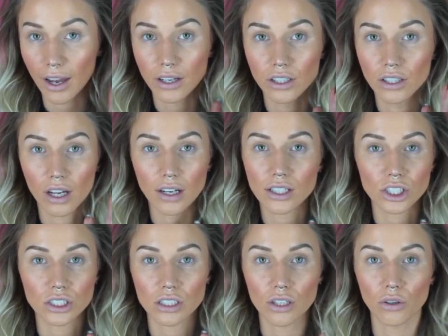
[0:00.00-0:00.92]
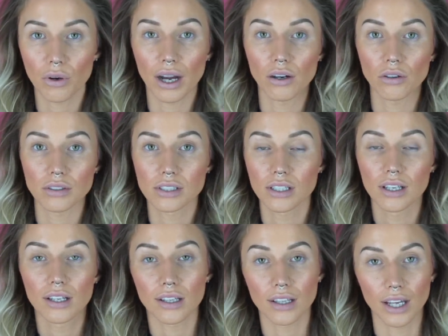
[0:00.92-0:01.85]
I could not just go out
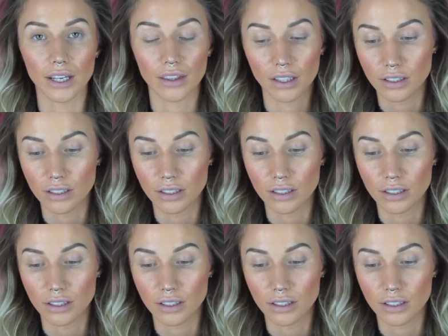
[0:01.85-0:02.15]
like